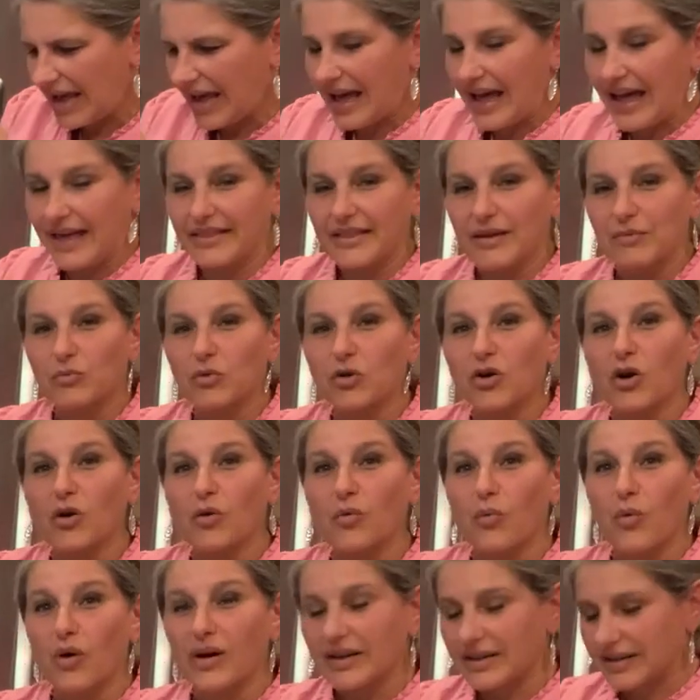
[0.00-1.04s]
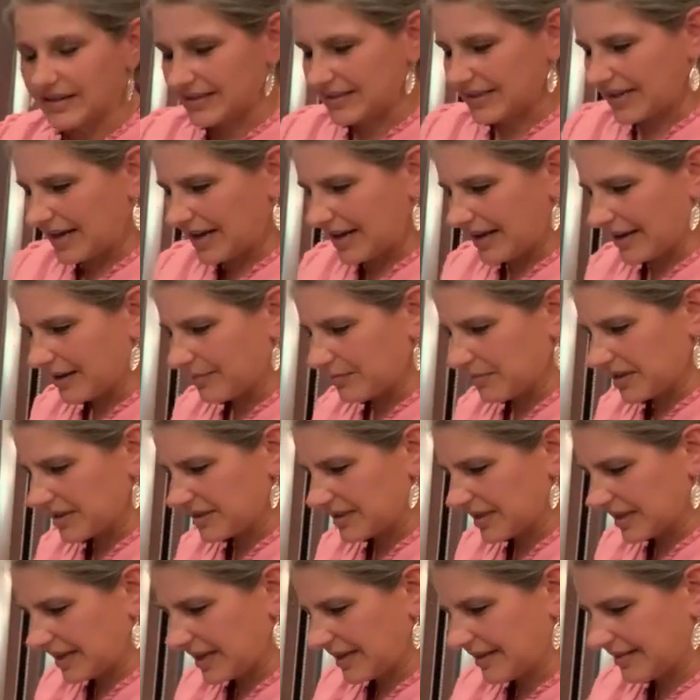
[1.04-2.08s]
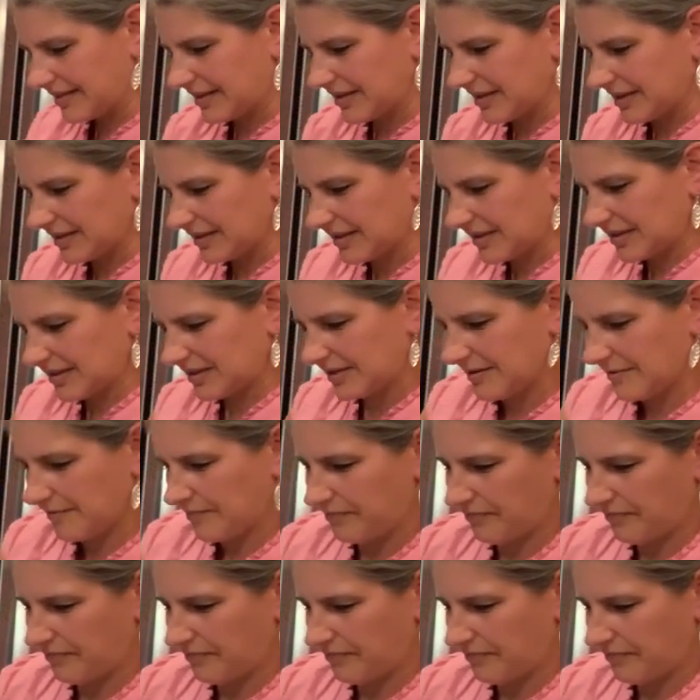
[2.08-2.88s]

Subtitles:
and then we'll go one at a time to get this.